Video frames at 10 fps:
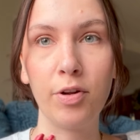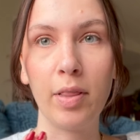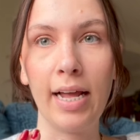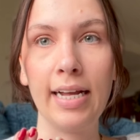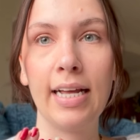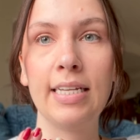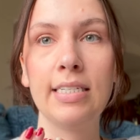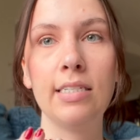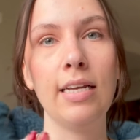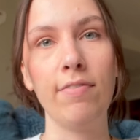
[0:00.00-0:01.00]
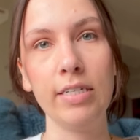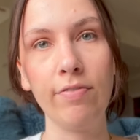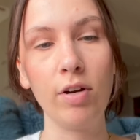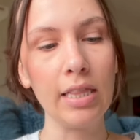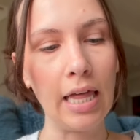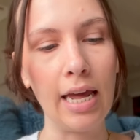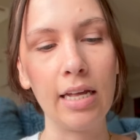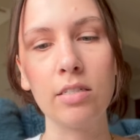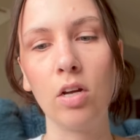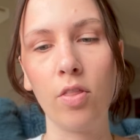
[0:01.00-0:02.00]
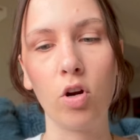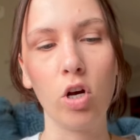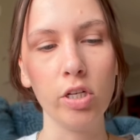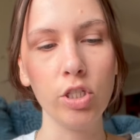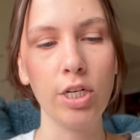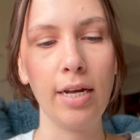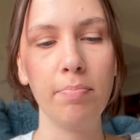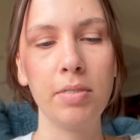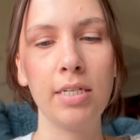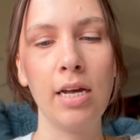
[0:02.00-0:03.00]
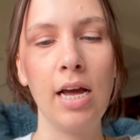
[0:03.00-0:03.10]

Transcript: They're like seven different lengths, they're all chipped.